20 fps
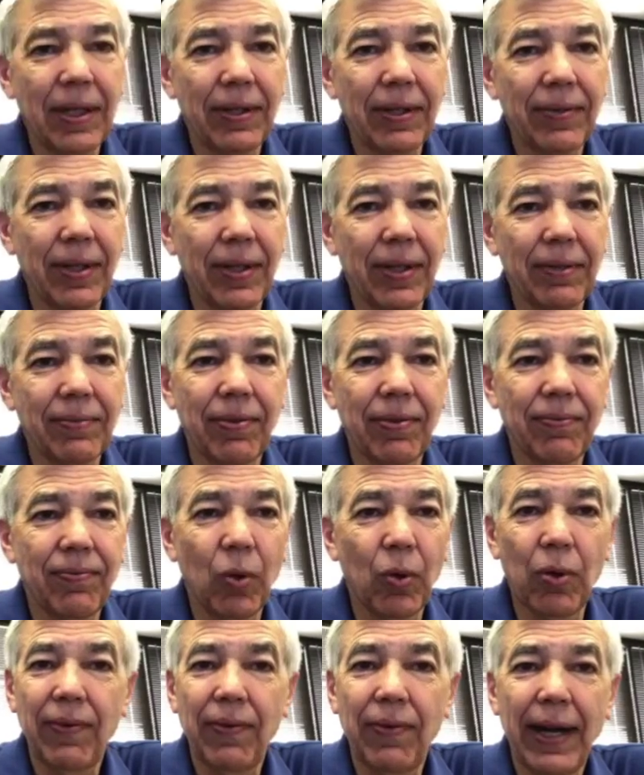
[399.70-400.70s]
everything from
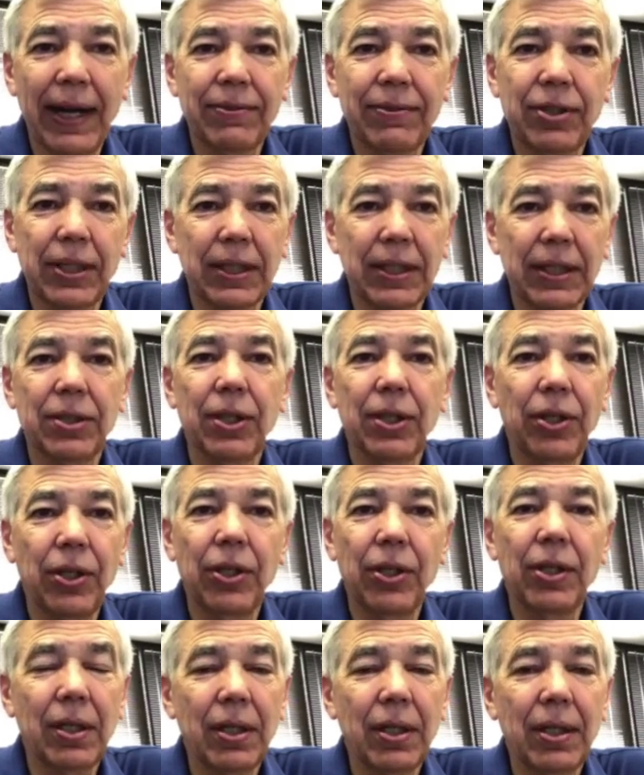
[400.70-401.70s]
4, 5, 6 a
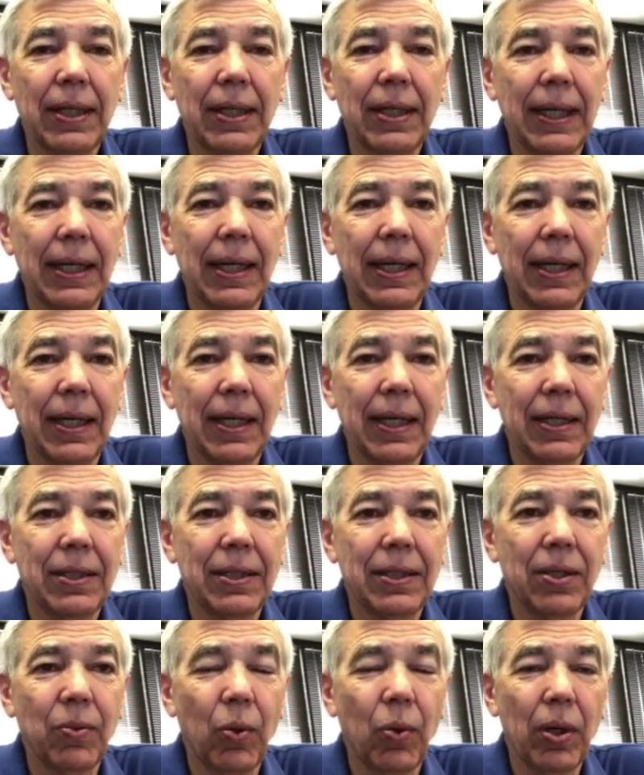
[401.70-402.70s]
year
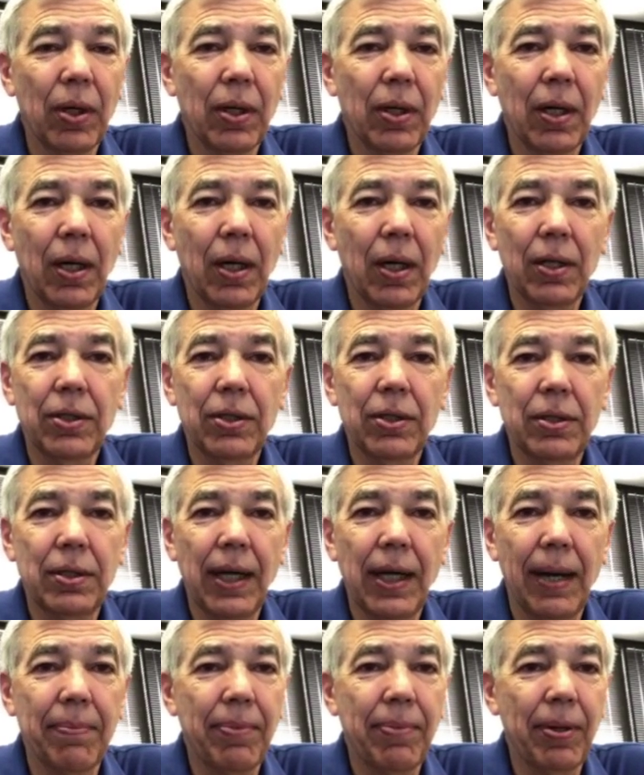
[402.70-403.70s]
to where our
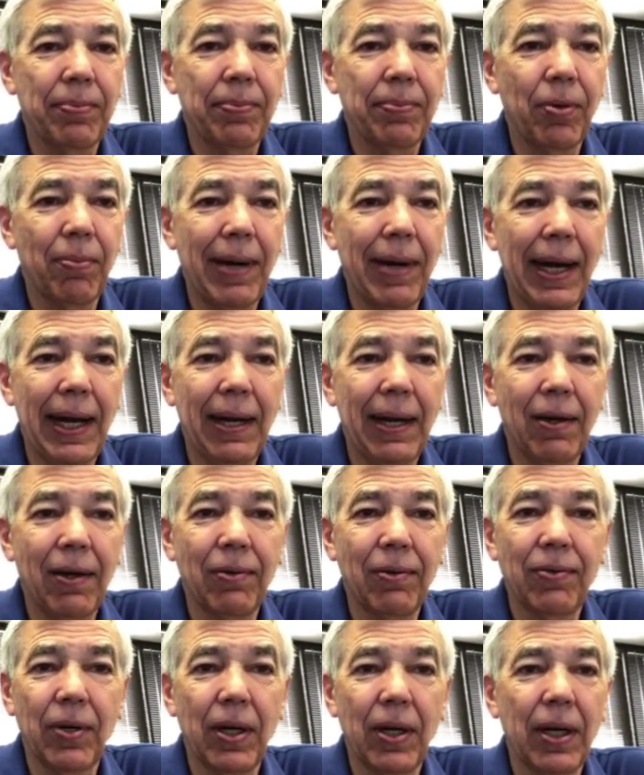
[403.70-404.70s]
top people buy
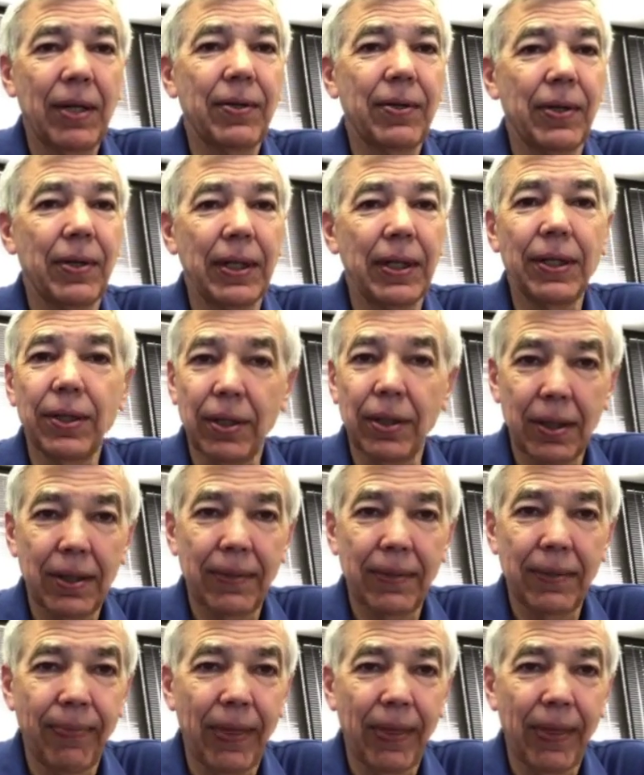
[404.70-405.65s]
over 100 a year.